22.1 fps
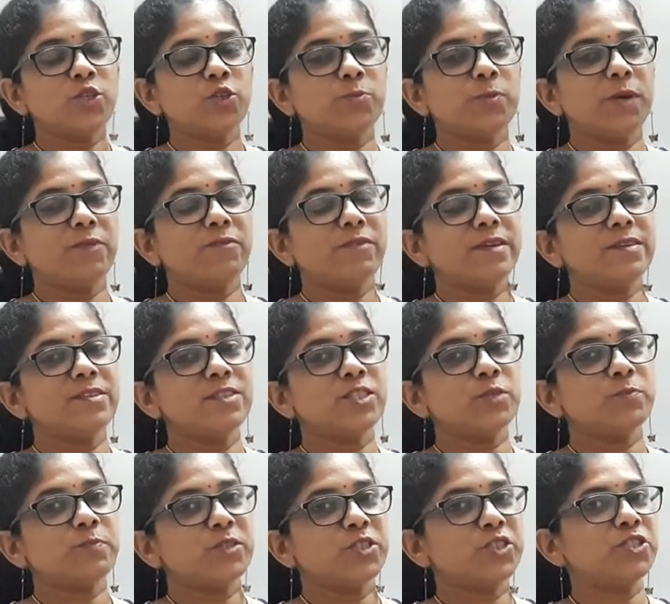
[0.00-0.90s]
to be a very
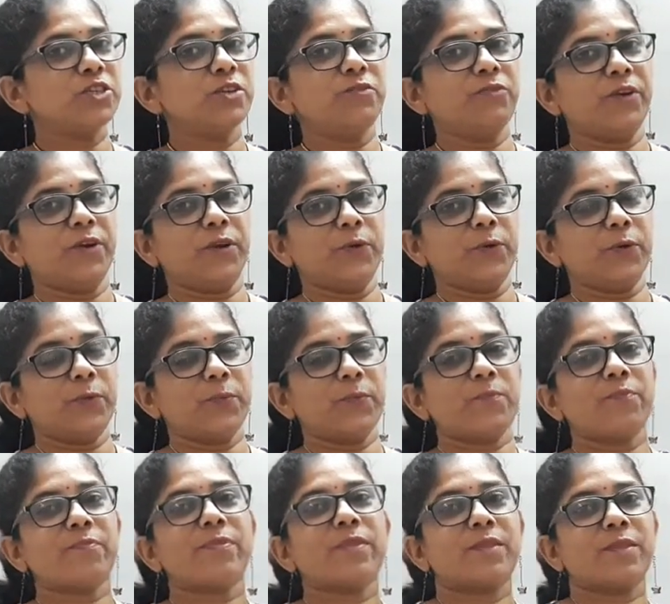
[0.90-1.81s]
special video.
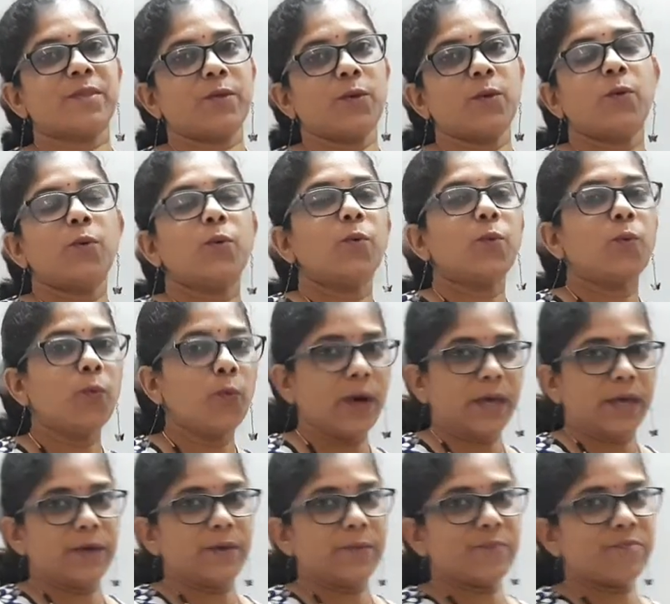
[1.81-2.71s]

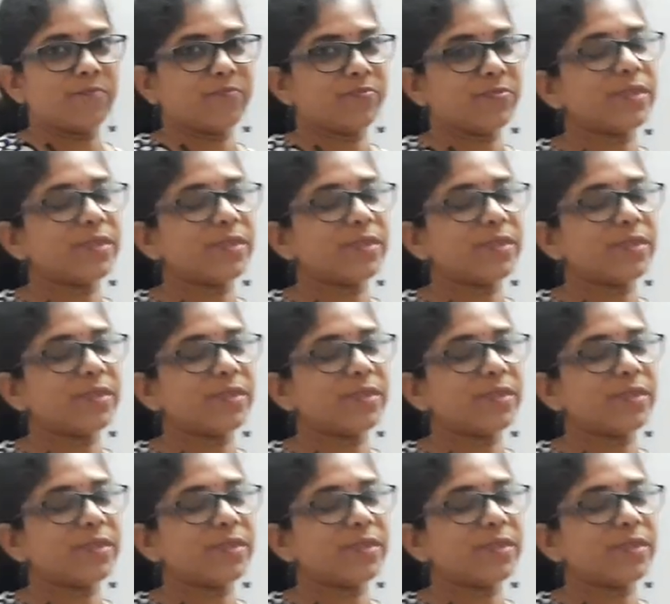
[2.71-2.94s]
Why?